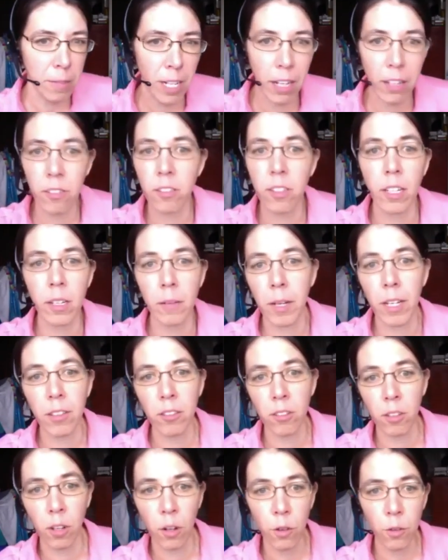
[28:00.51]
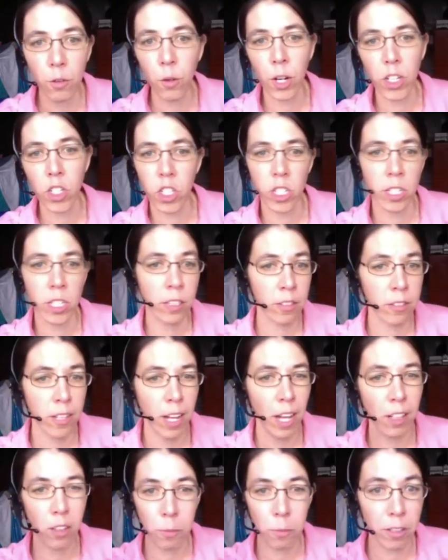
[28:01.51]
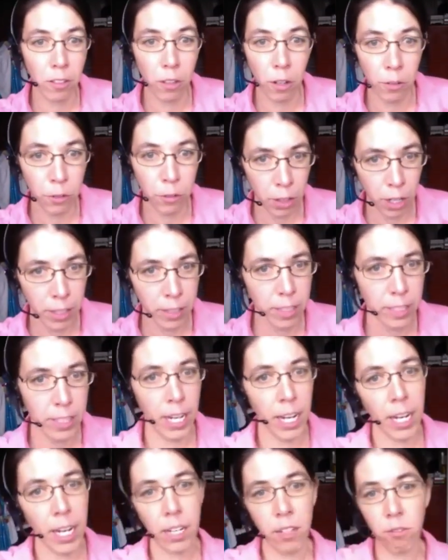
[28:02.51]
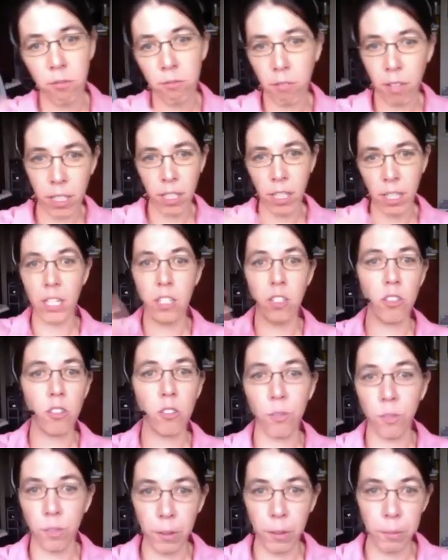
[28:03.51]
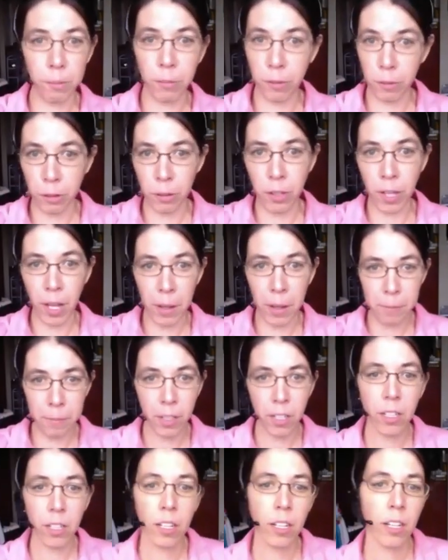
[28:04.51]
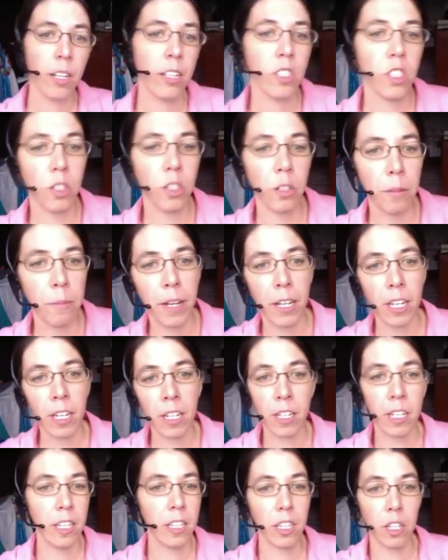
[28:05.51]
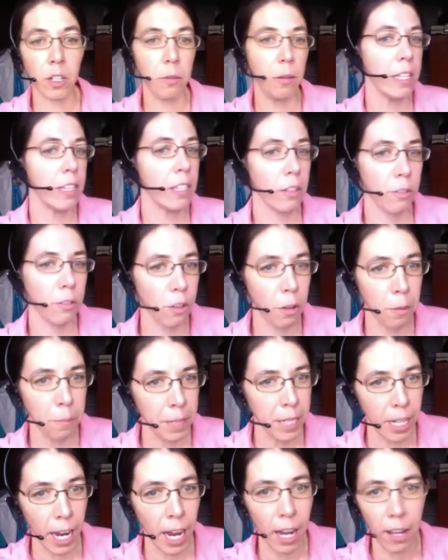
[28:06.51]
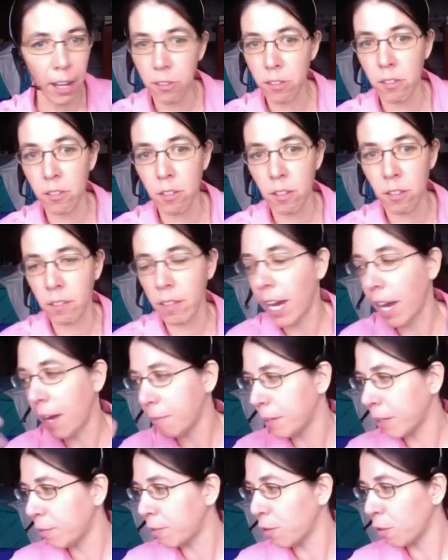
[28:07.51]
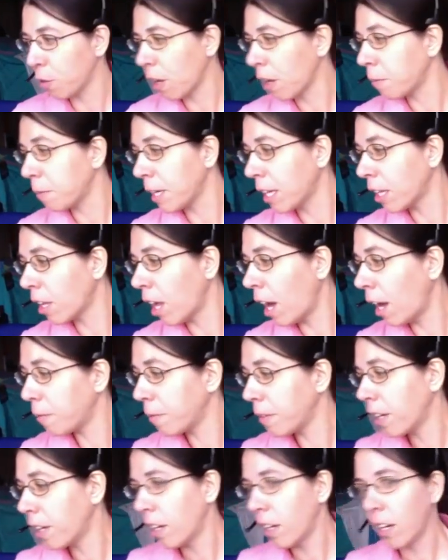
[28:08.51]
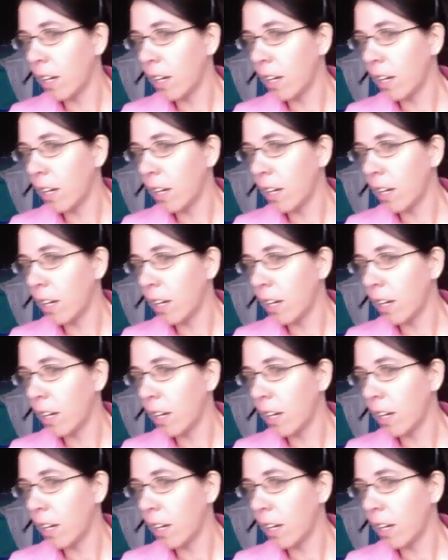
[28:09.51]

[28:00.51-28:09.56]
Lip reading: am texting myself questions to ask myself throughout the day, and then I just flip through them to remind, and then they're right there for me to access because I have my phone on me a lot.